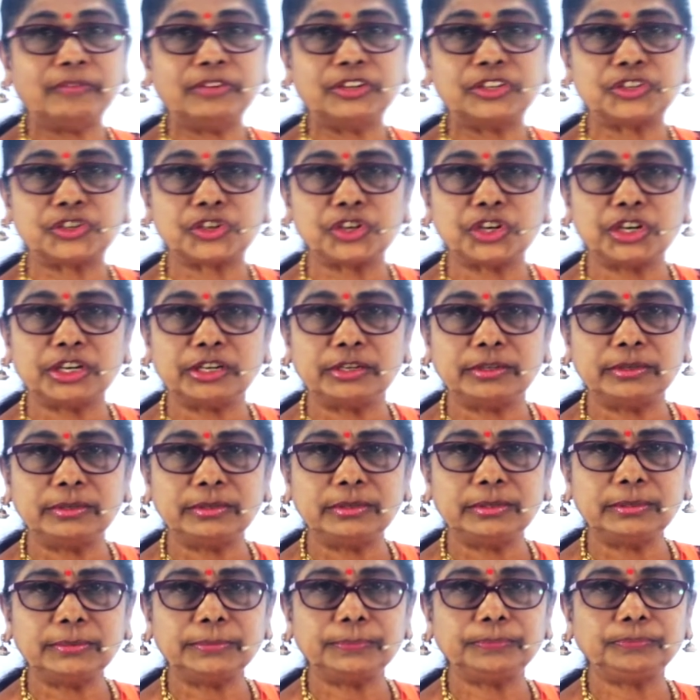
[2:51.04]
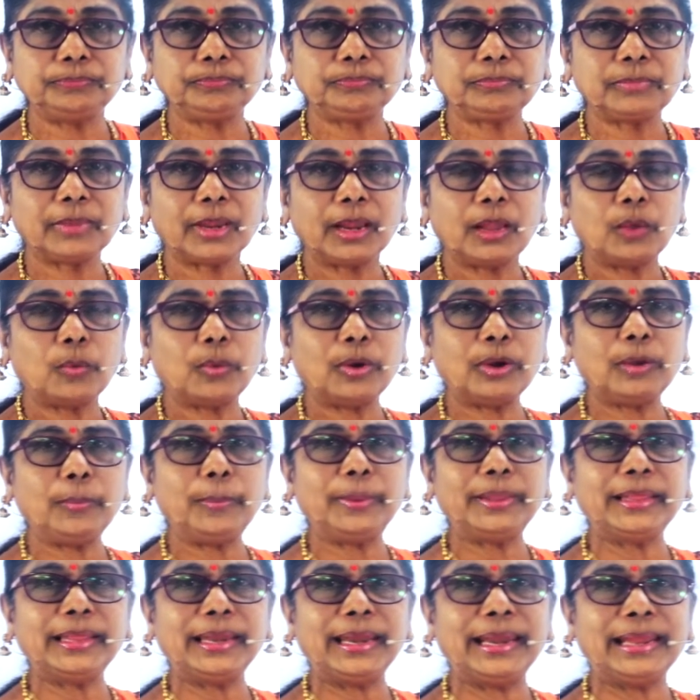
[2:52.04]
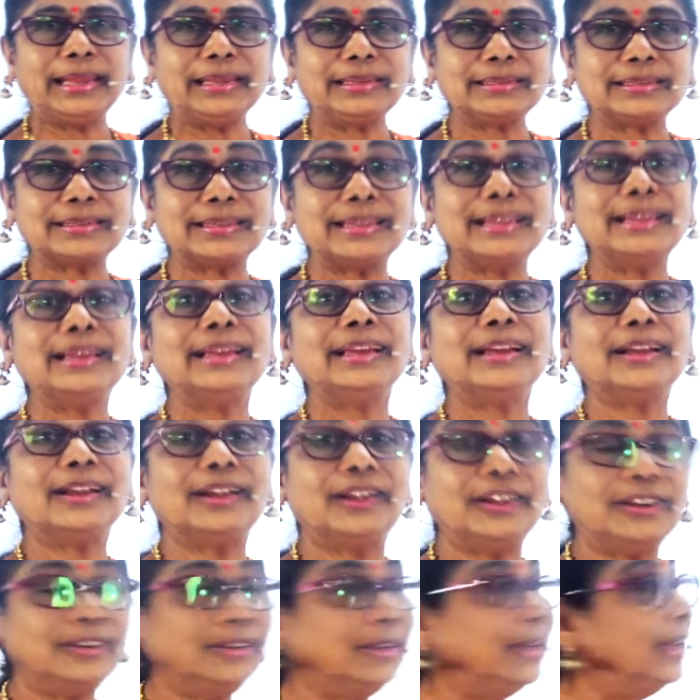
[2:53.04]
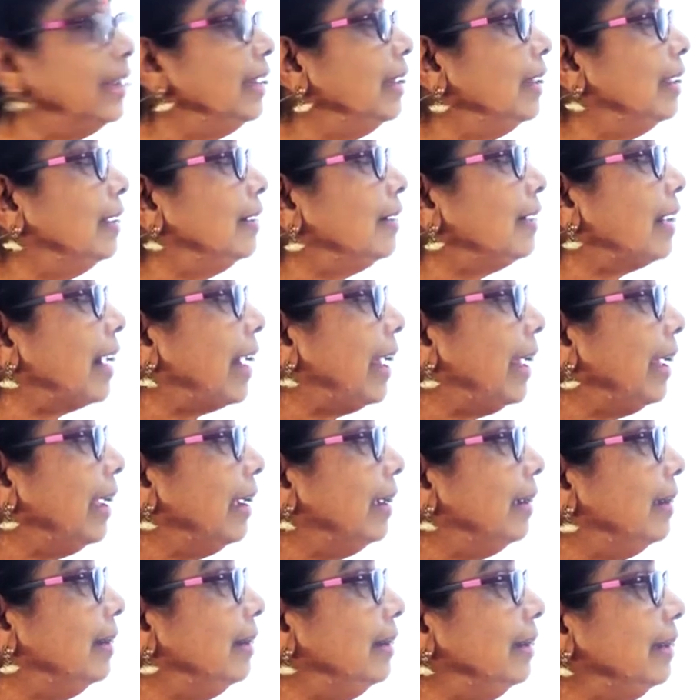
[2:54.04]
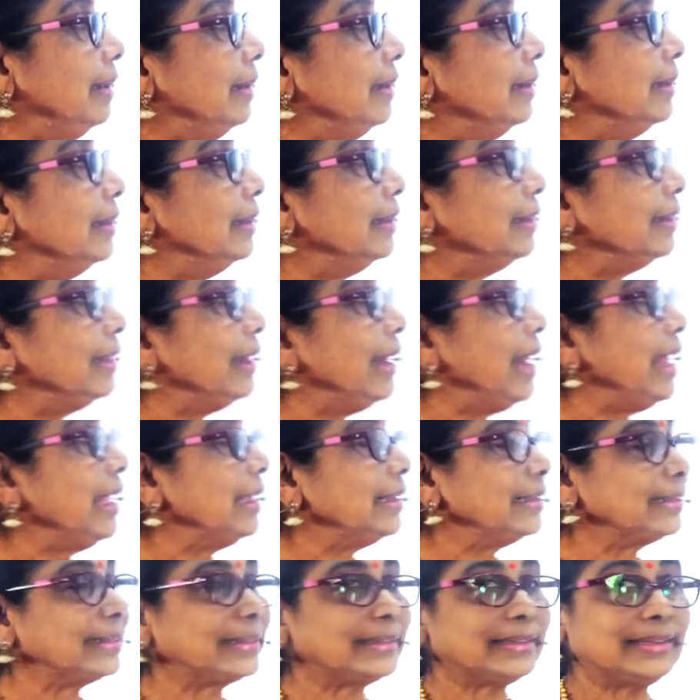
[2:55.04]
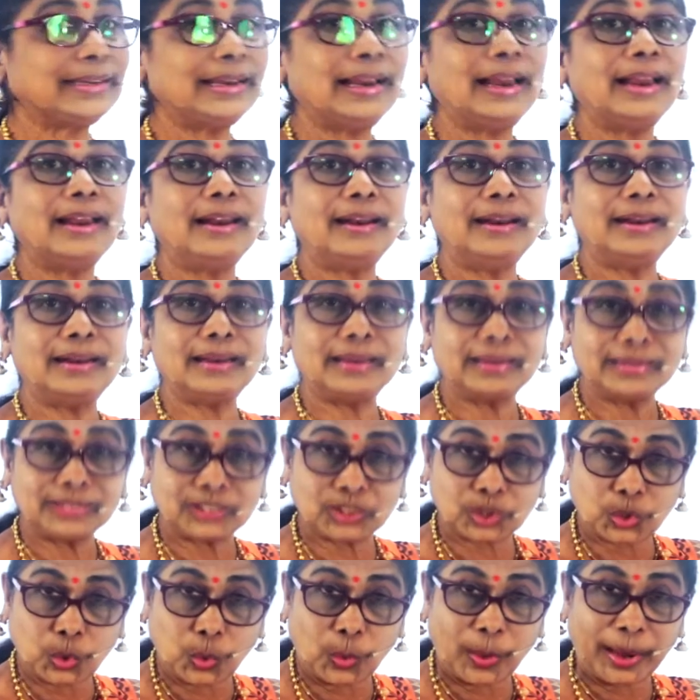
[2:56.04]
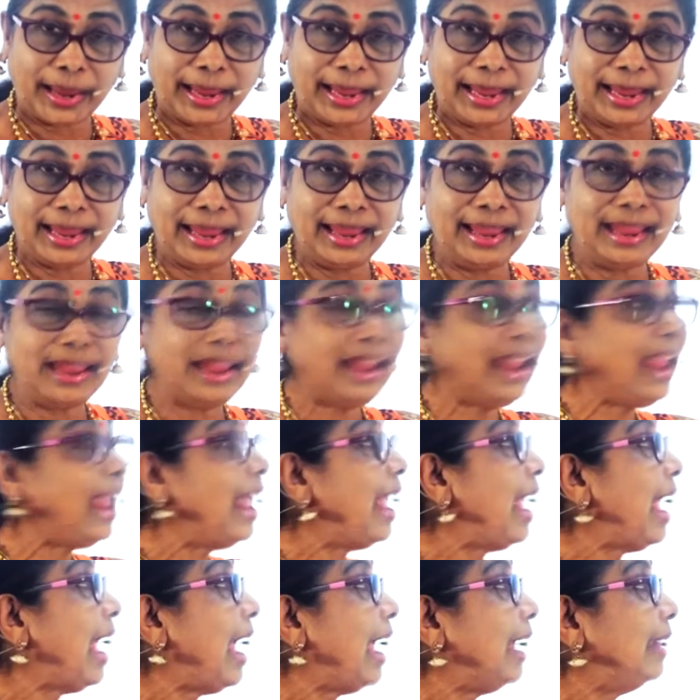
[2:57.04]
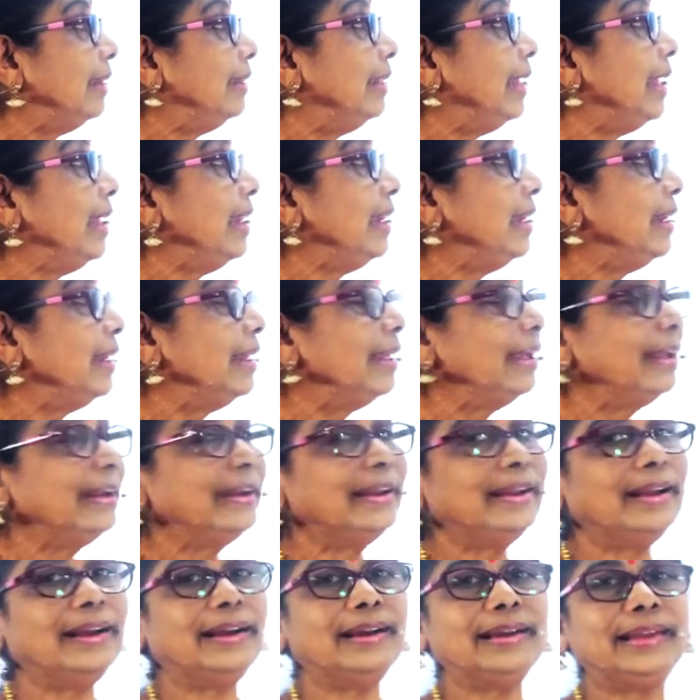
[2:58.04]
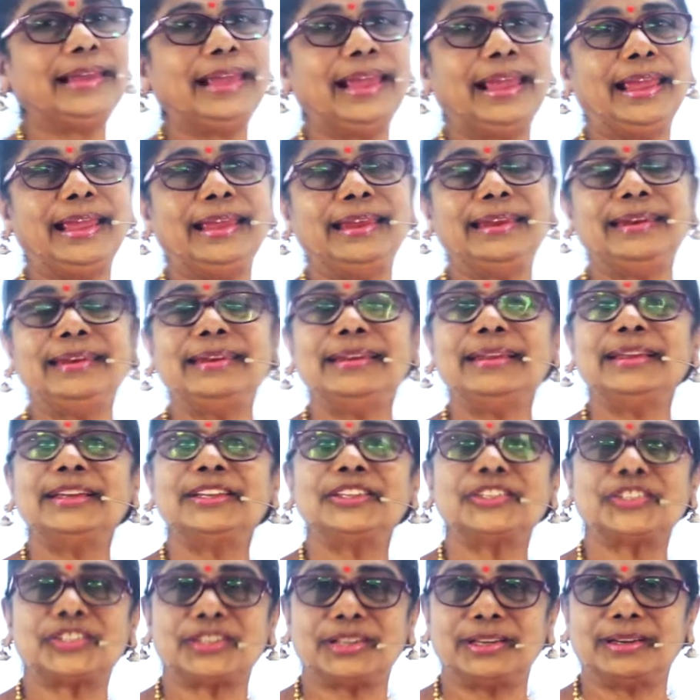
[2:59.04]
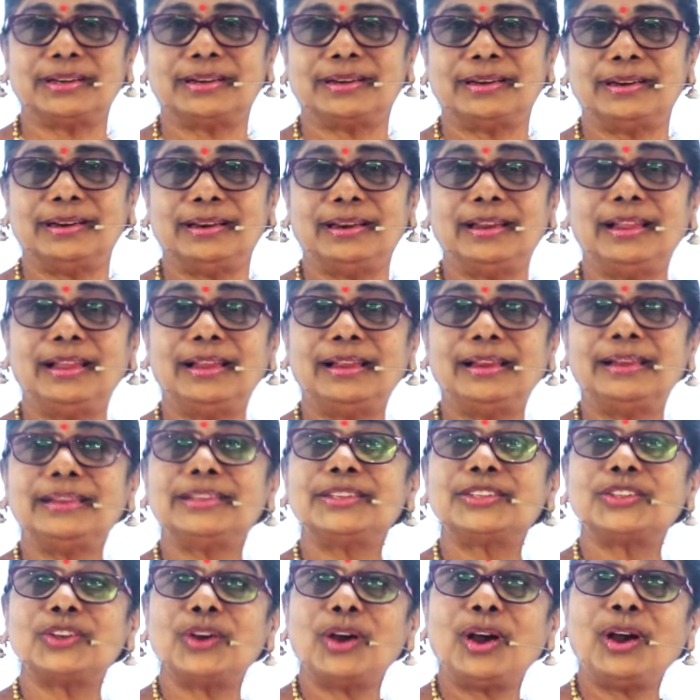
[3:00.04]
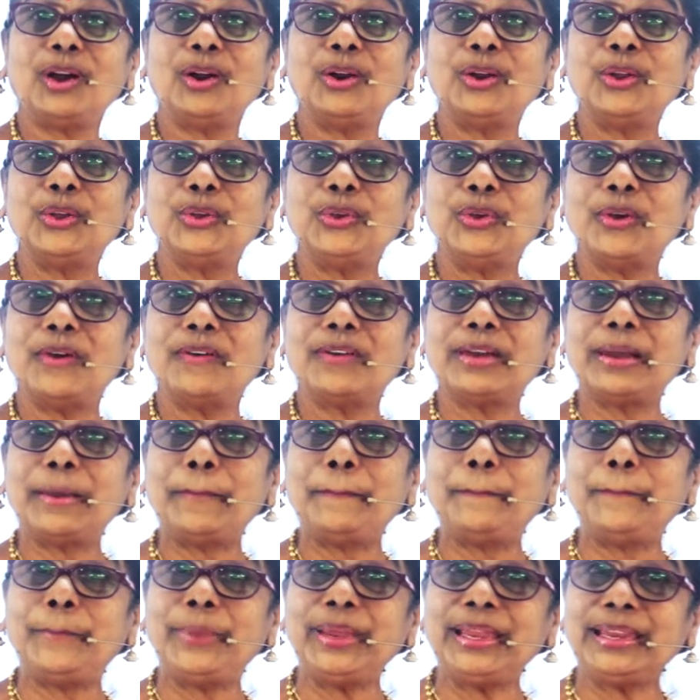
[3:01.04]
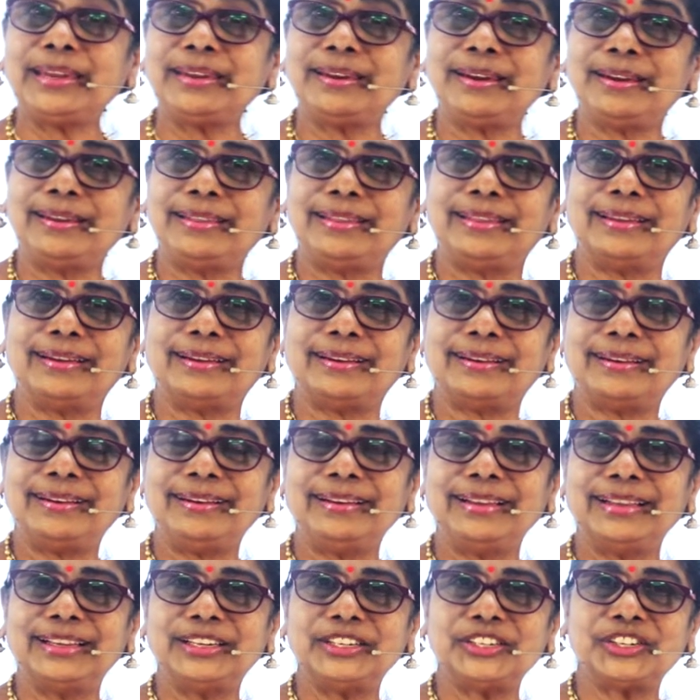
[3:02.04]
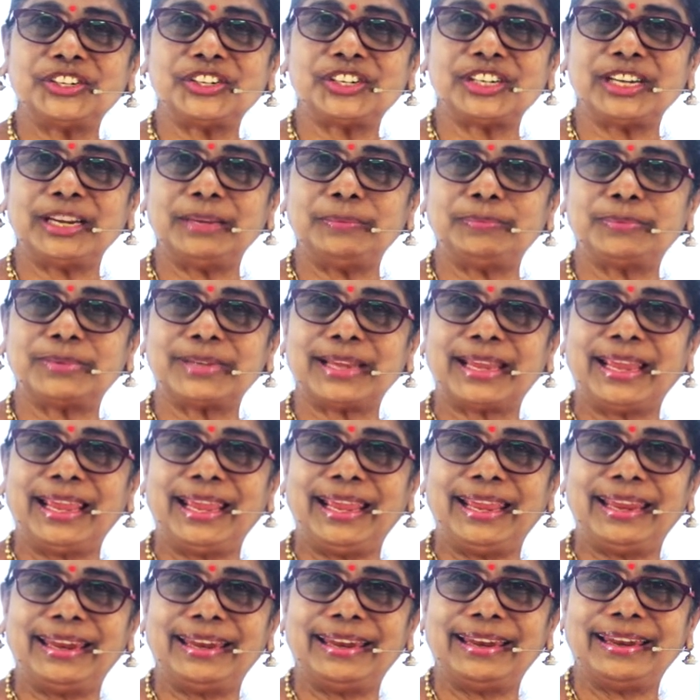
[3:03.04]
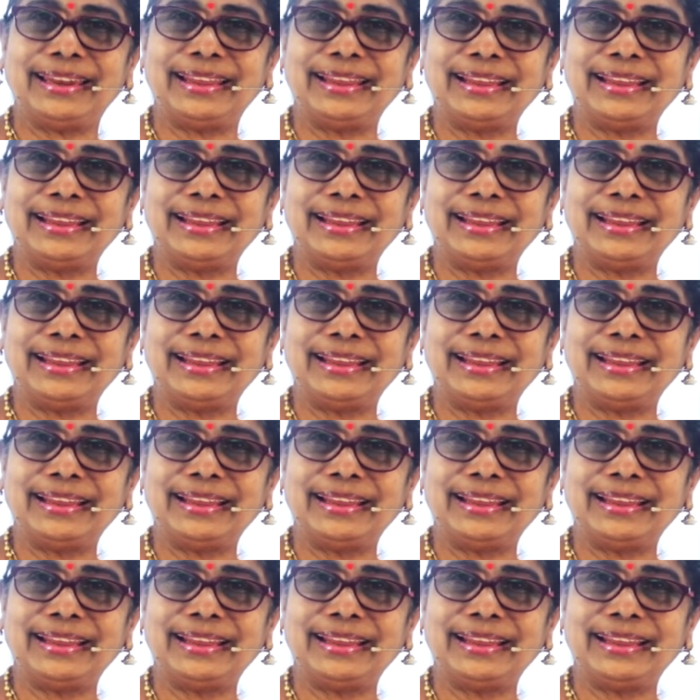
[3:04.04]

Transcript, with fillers: with circle. What will be the next? Good, triangle, next. Square, and then again circle. So you have repeated the shapes again.